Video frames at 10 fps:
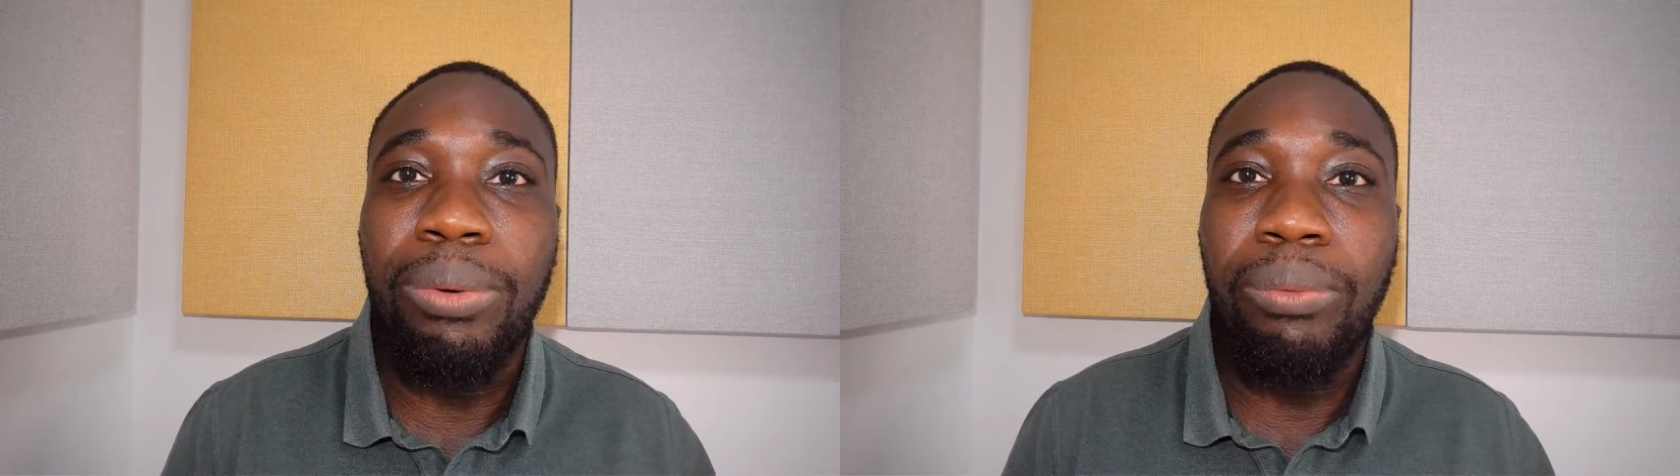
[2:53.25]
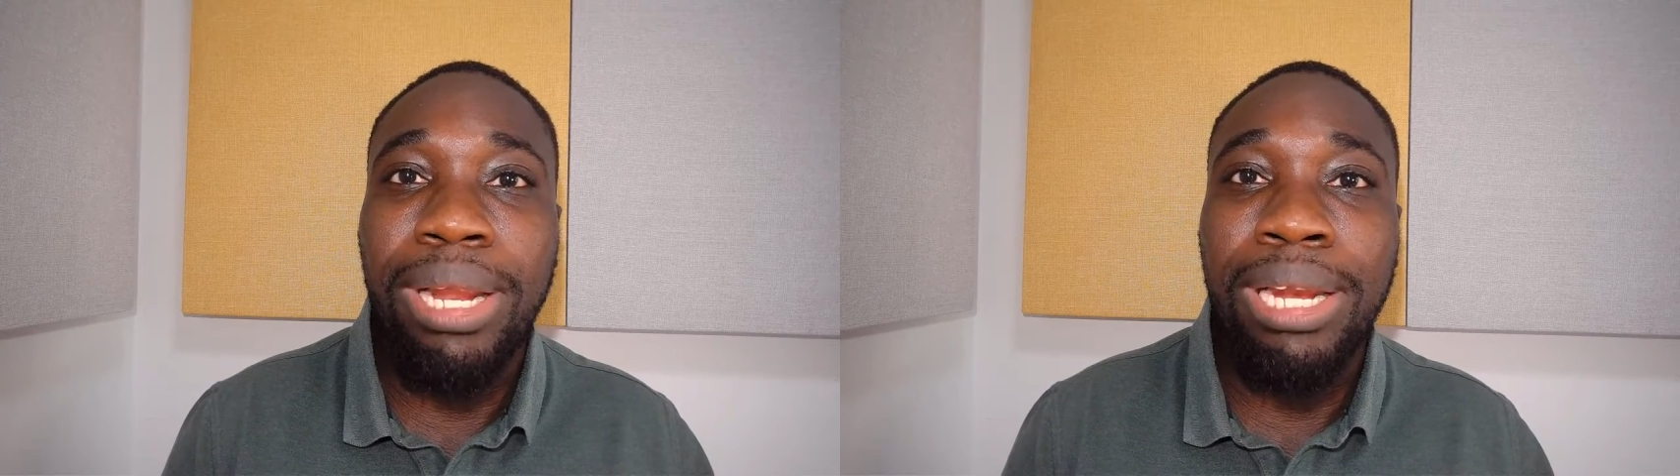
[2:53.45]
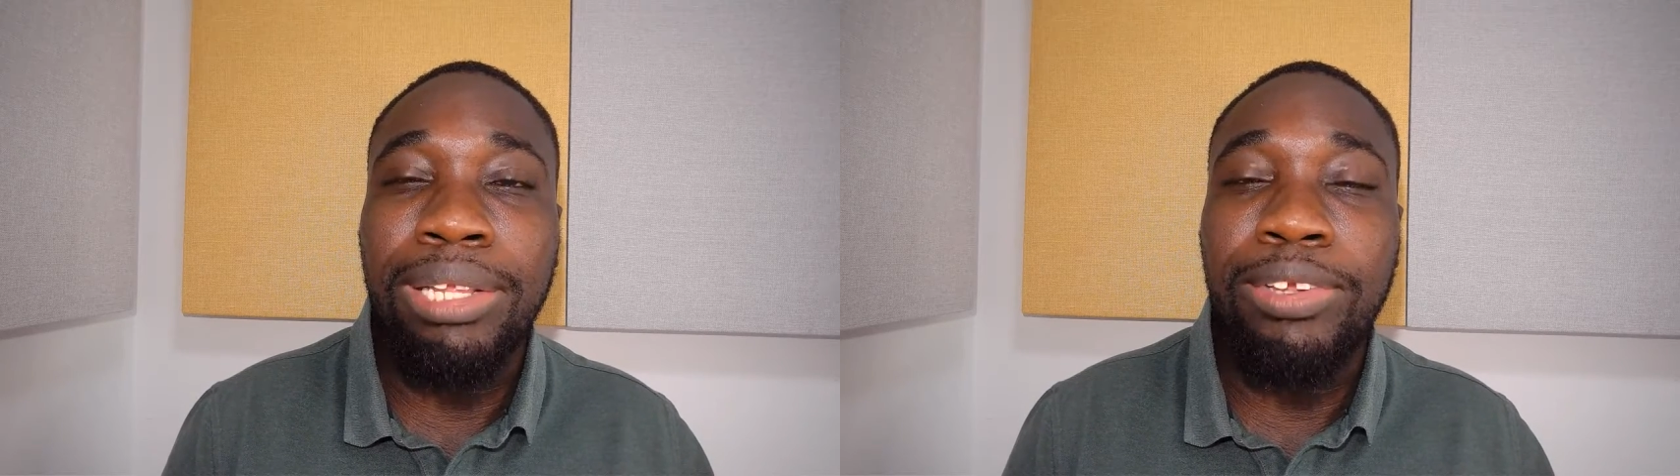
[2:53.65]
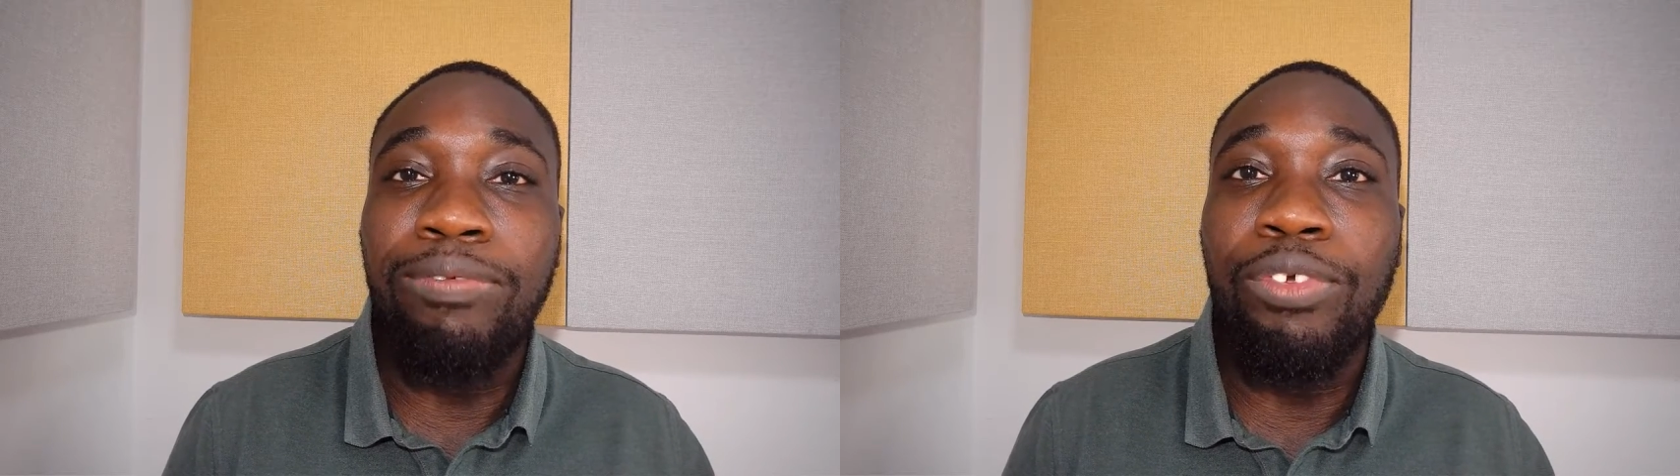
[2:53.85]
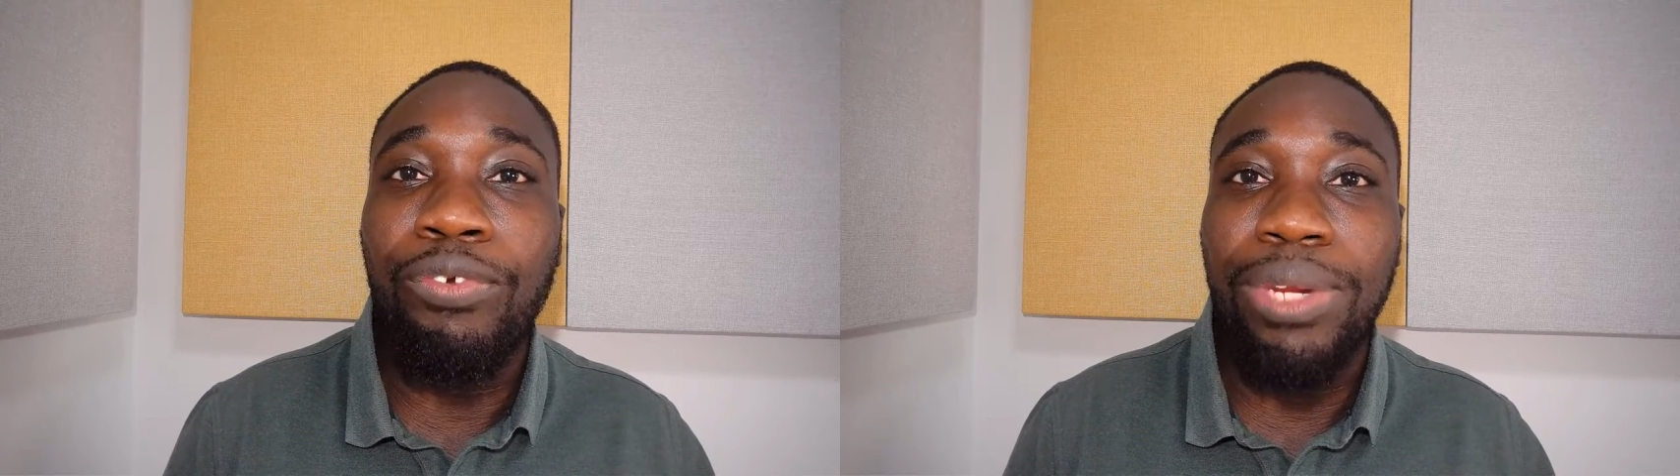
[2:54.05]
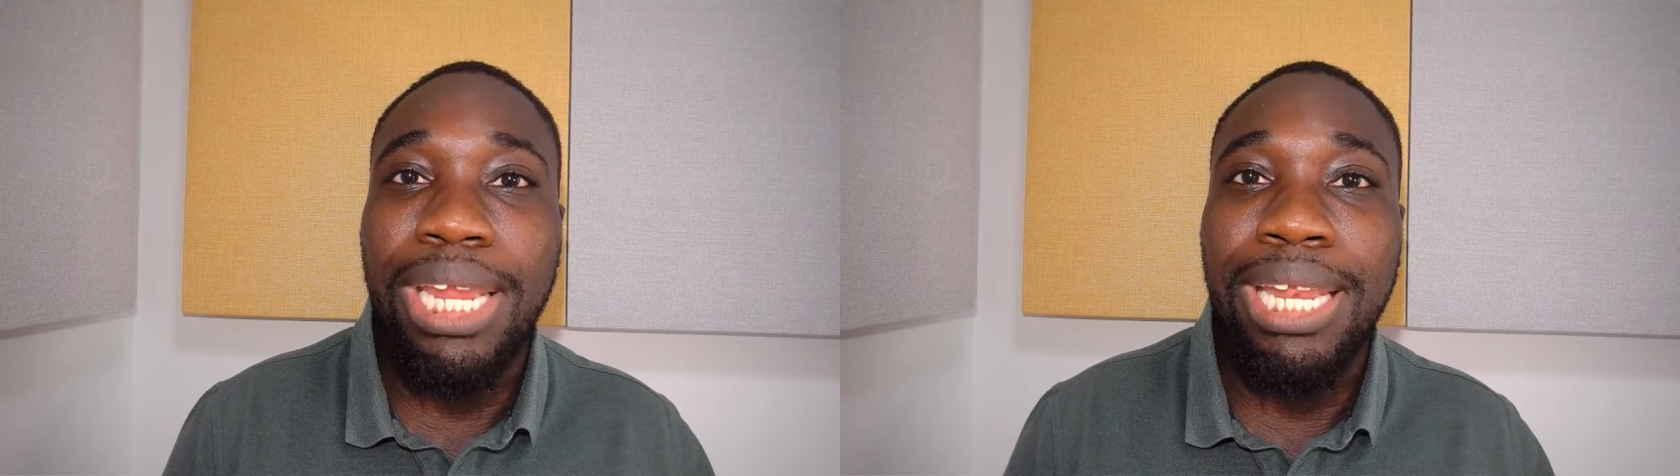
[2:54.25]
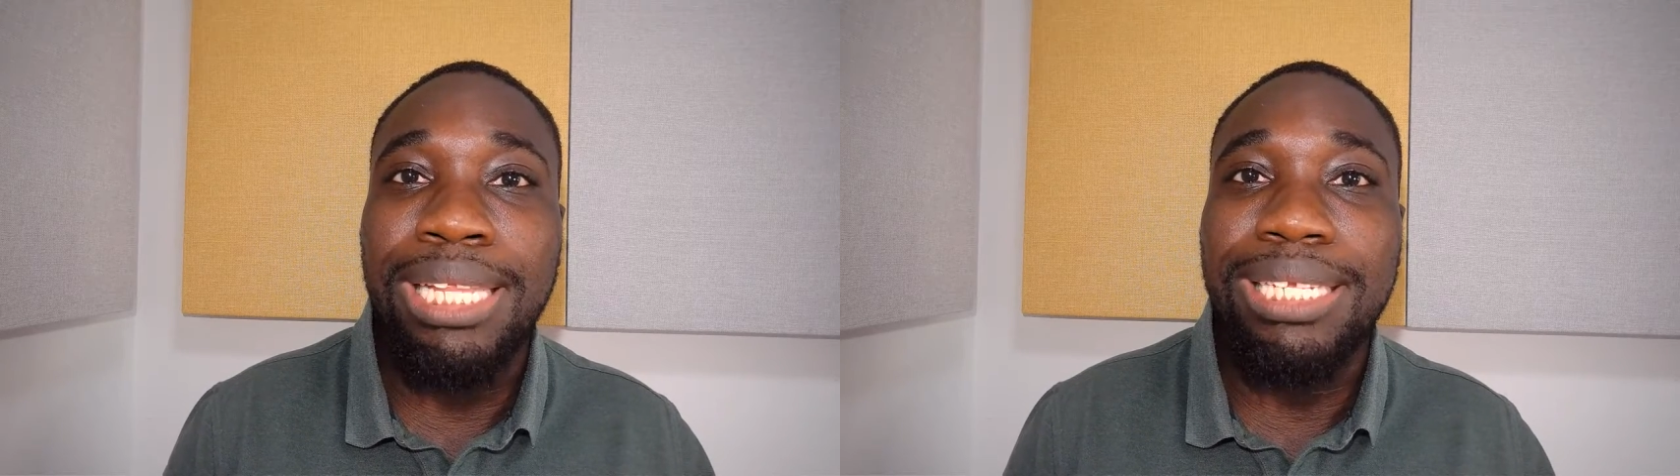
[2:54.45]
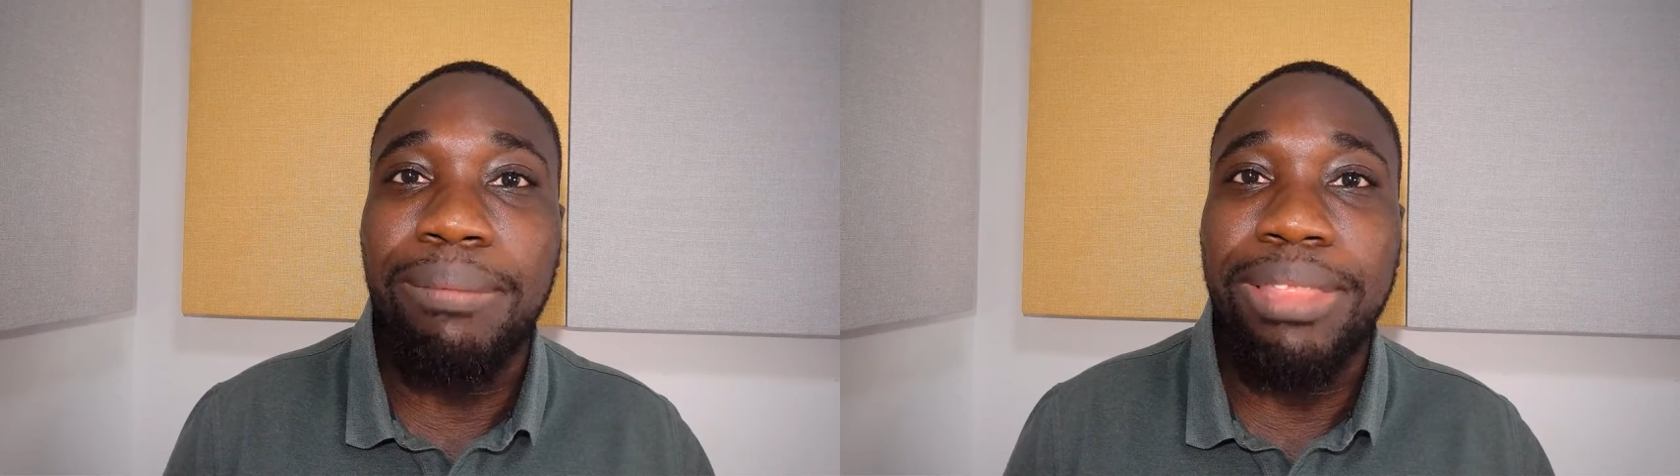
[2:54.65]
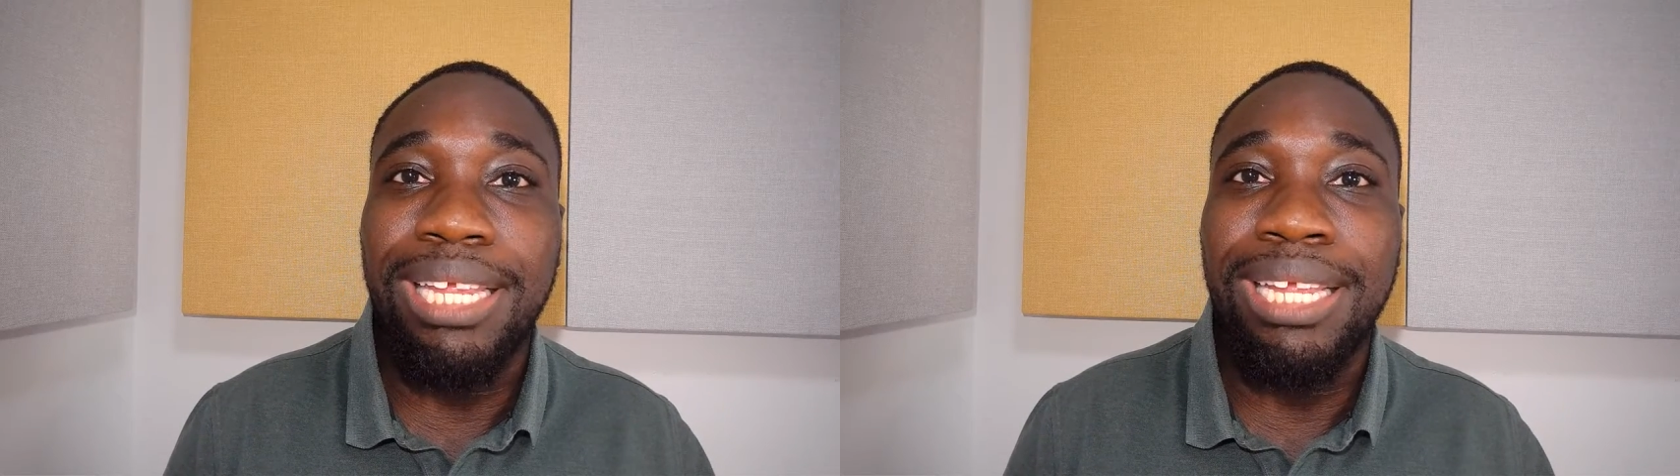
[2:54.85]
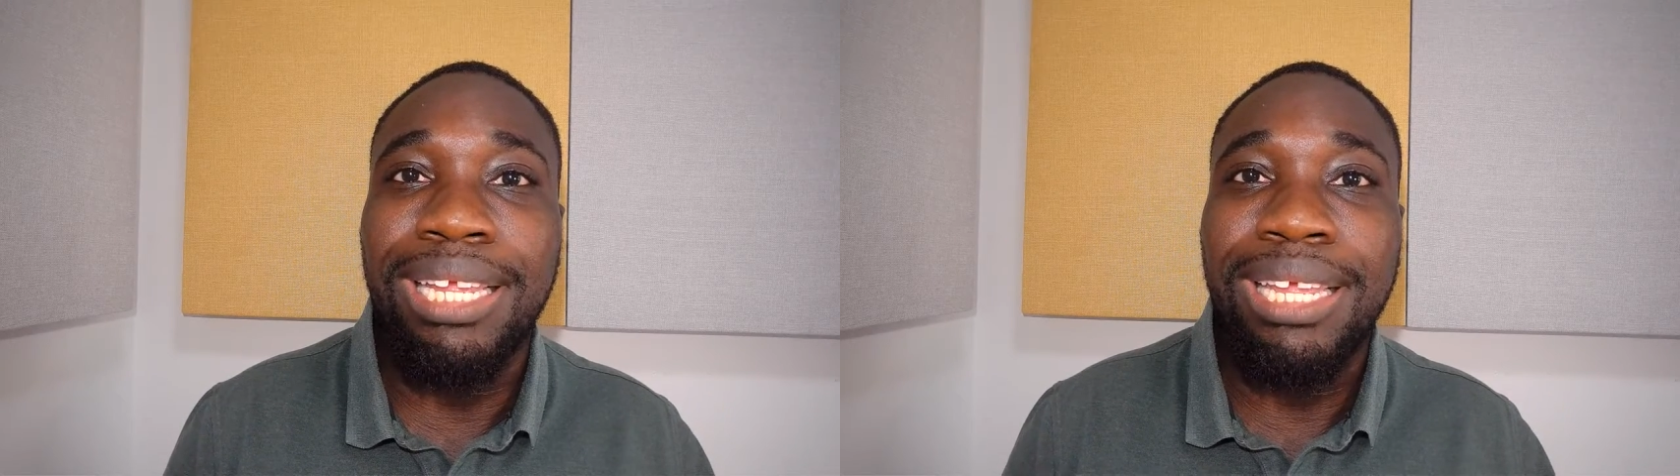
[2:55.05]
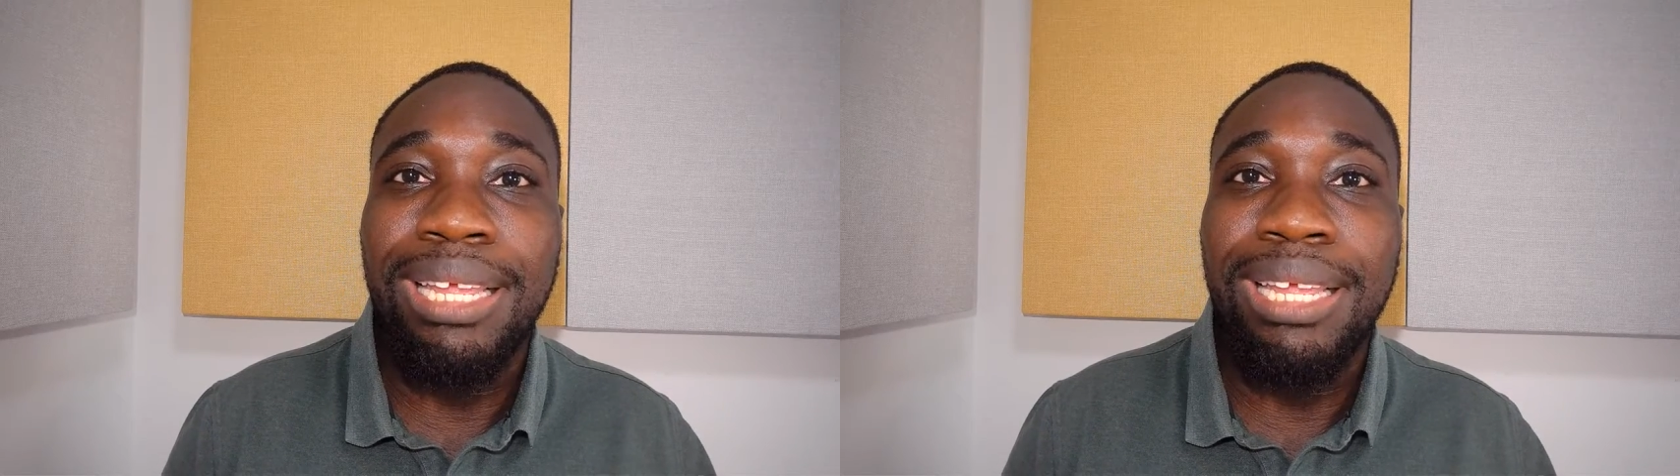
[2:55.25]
where you've created something